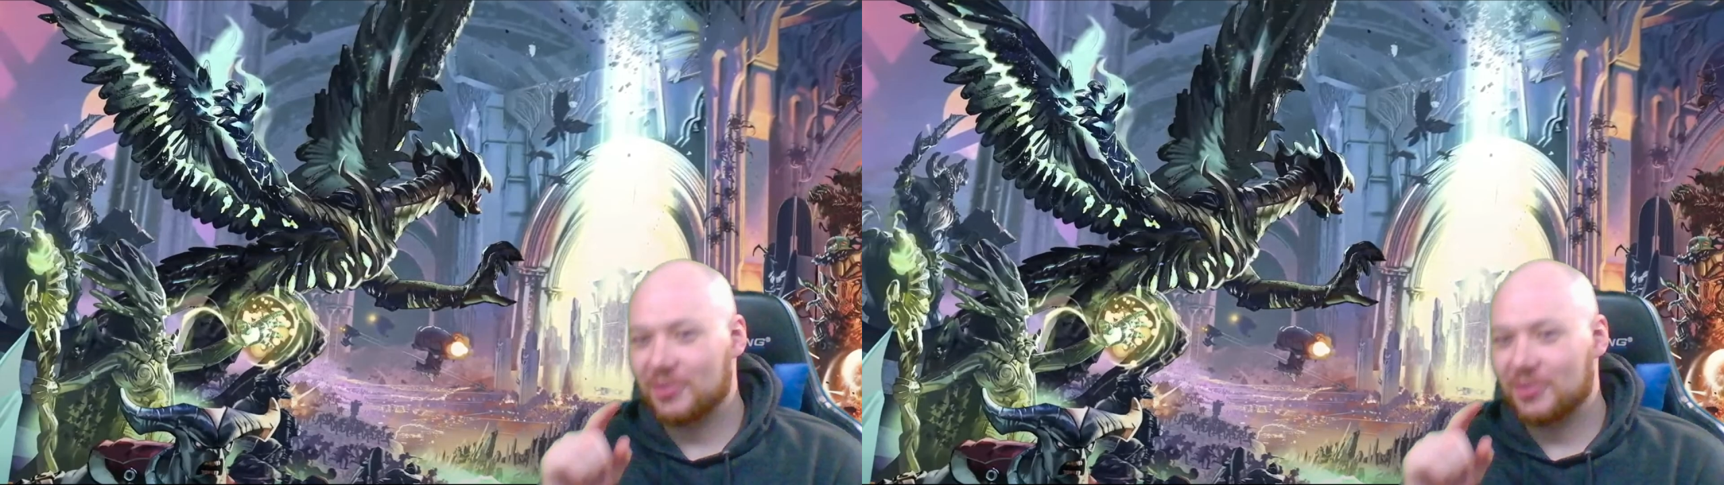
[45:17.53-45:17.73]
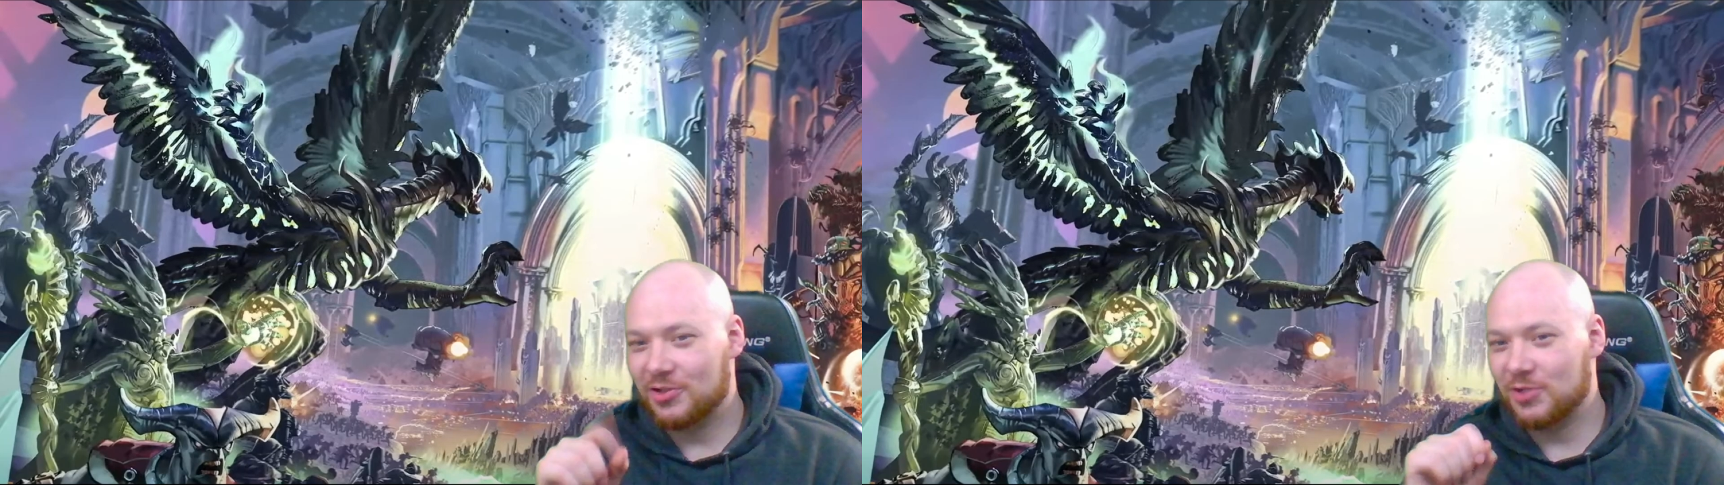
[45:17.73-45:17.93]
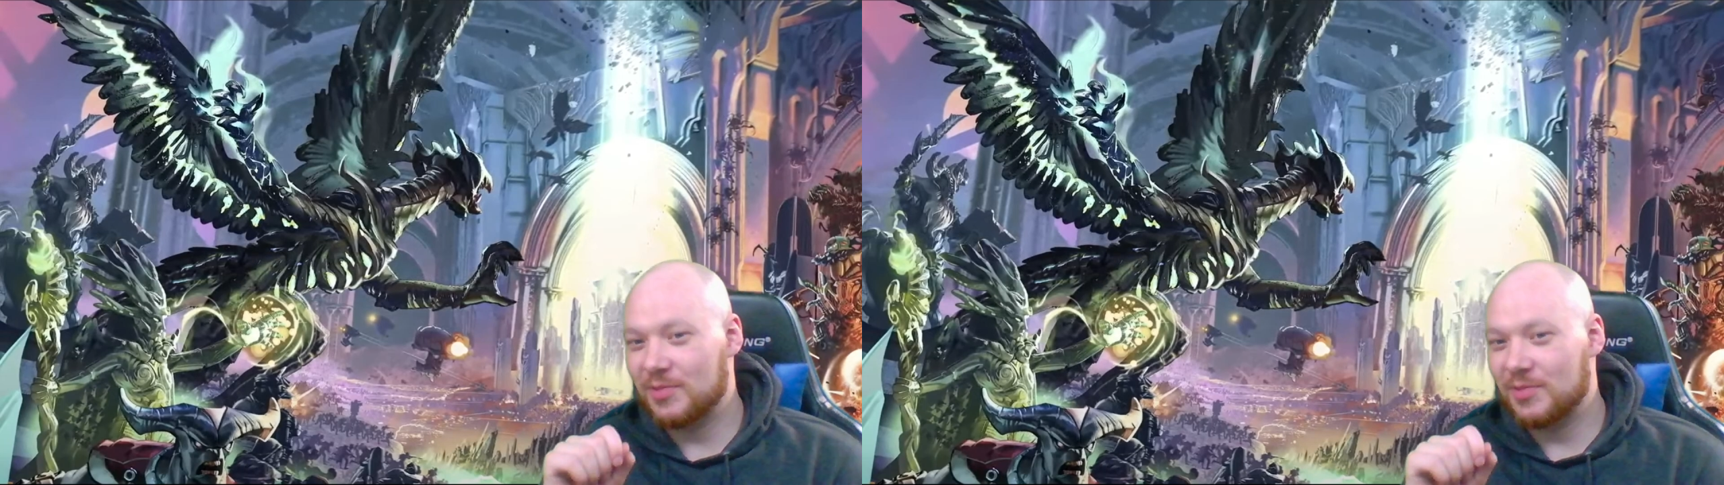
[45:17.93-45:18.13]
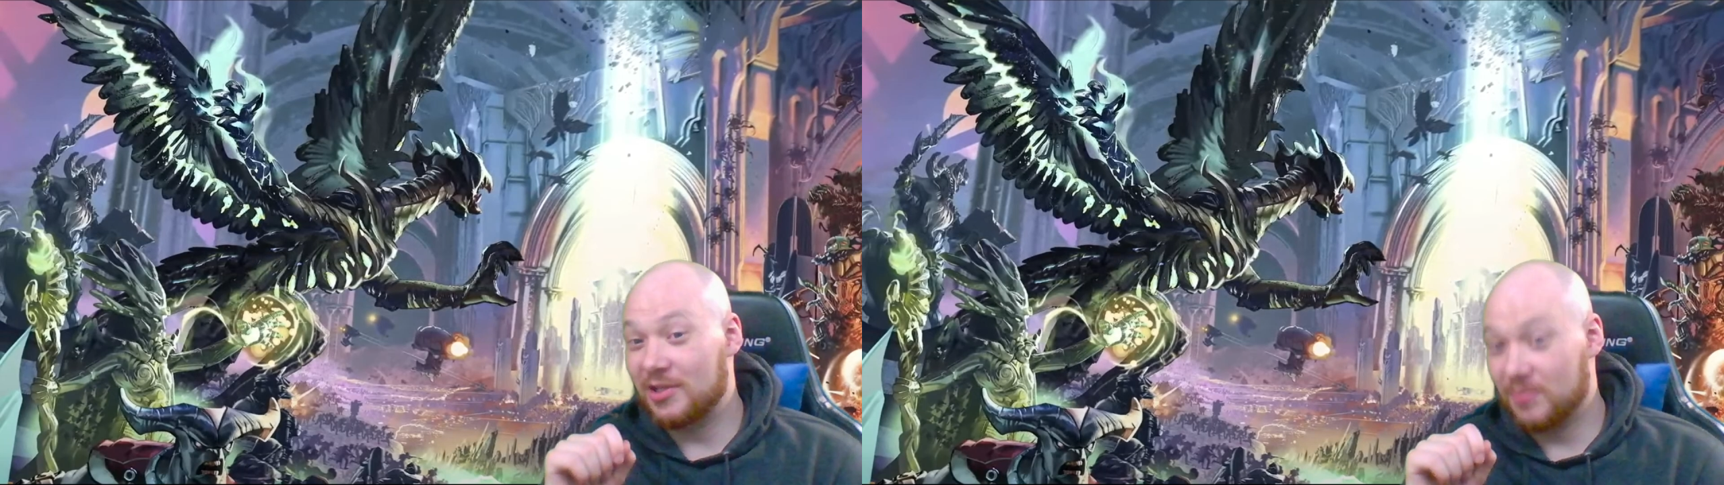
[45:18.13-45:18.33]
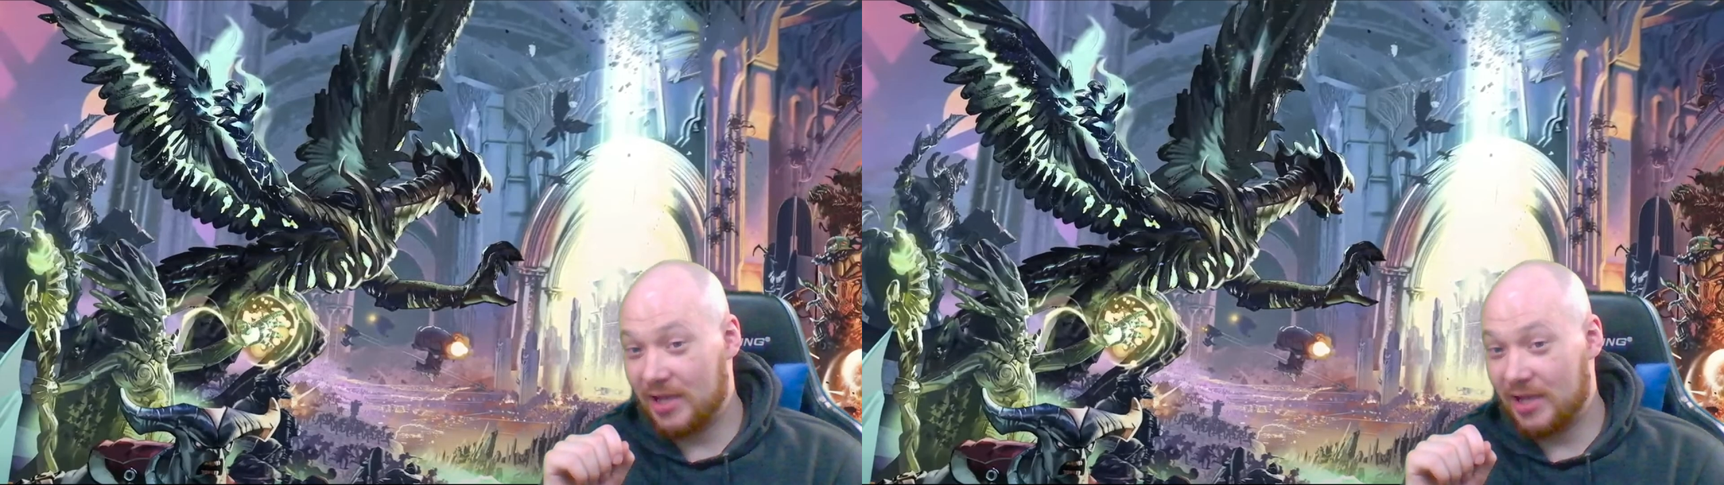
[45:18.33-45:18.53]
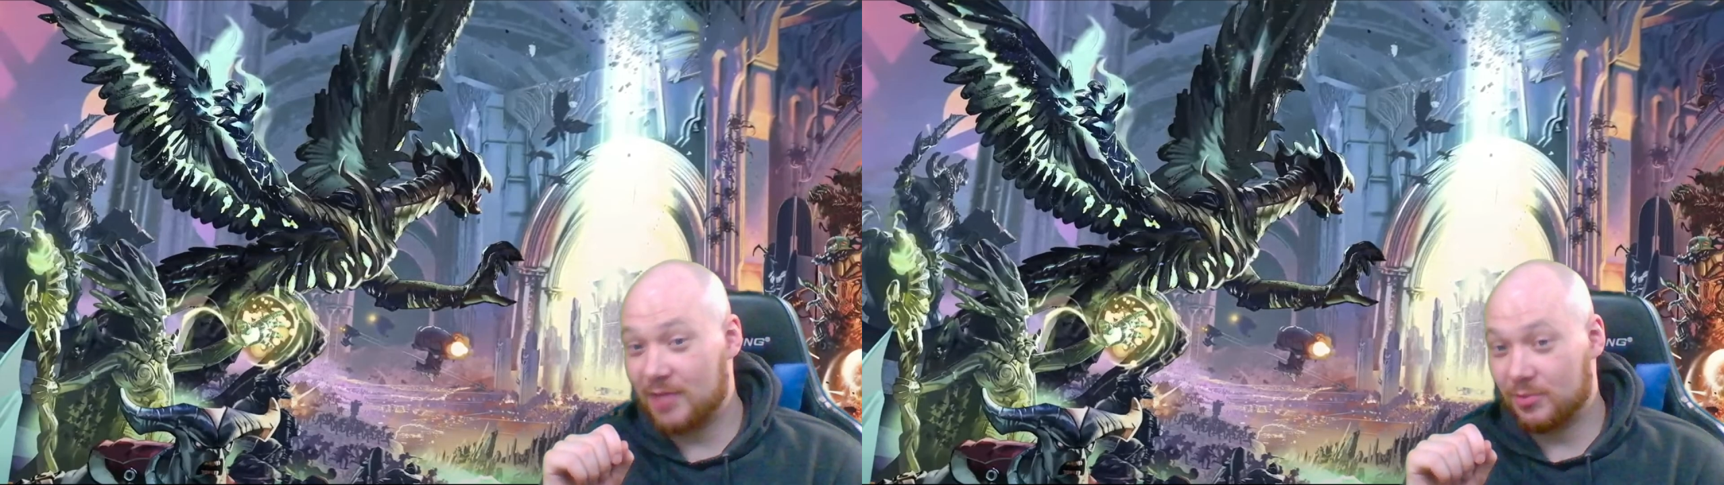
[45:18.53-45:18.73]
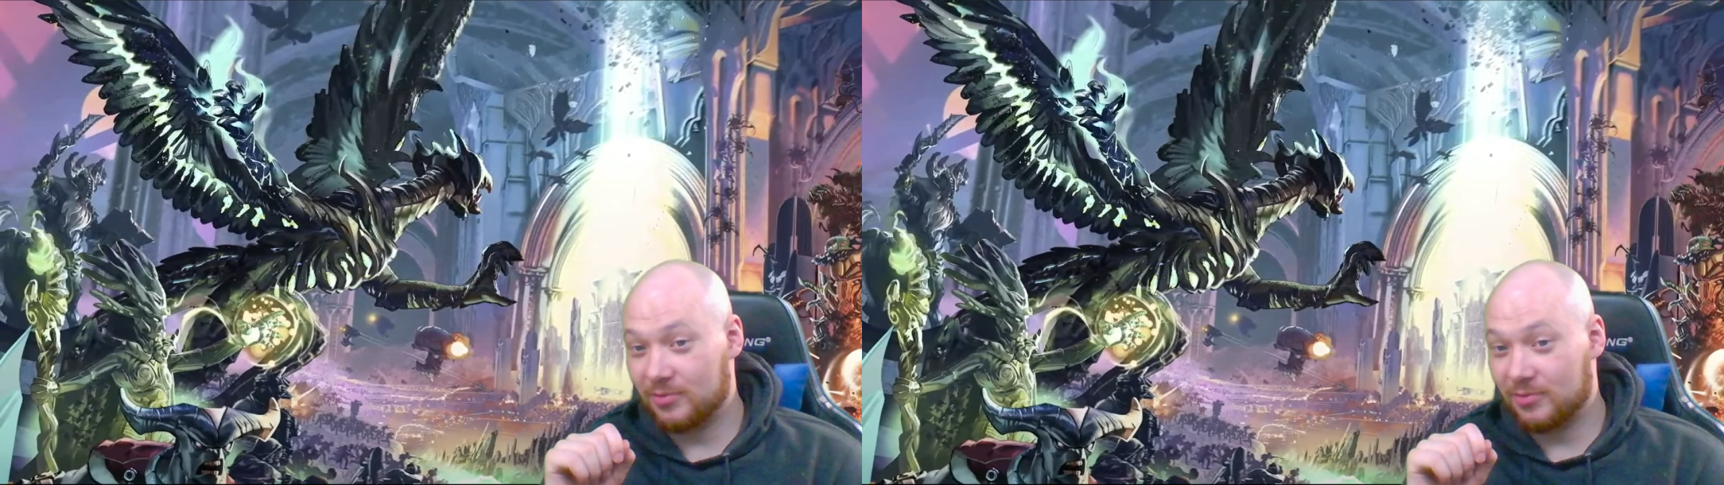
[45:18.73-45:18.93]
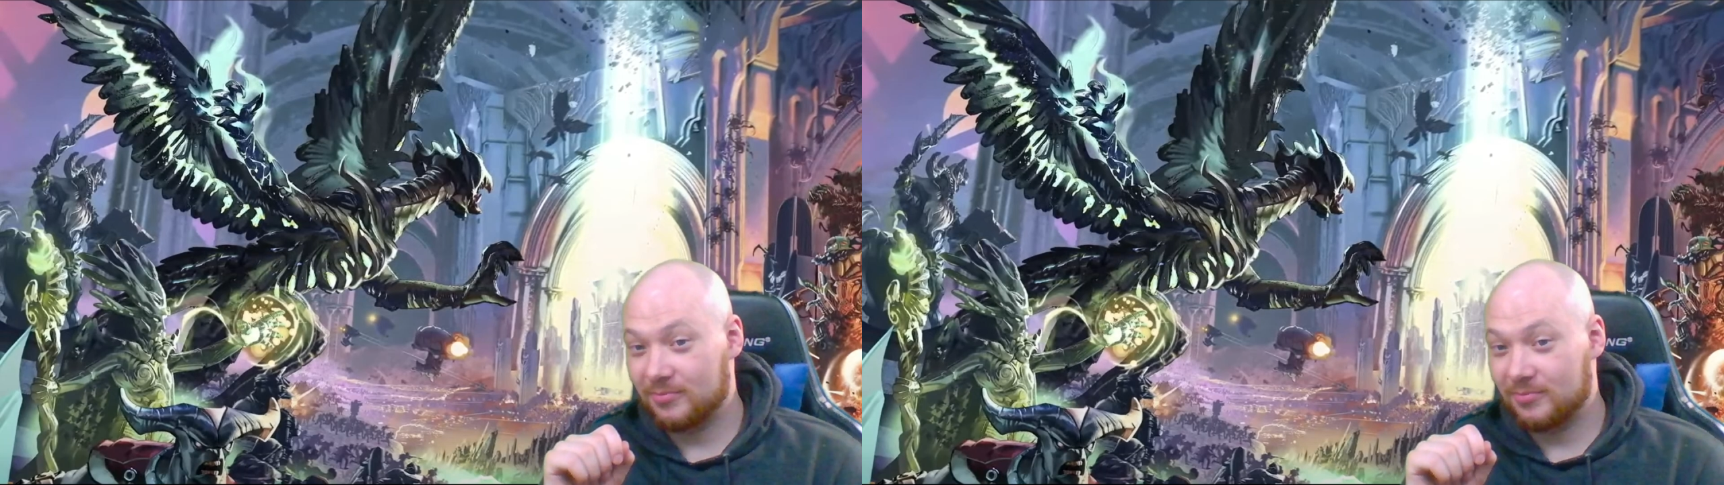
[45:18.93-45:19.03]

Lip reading: going to be compatible?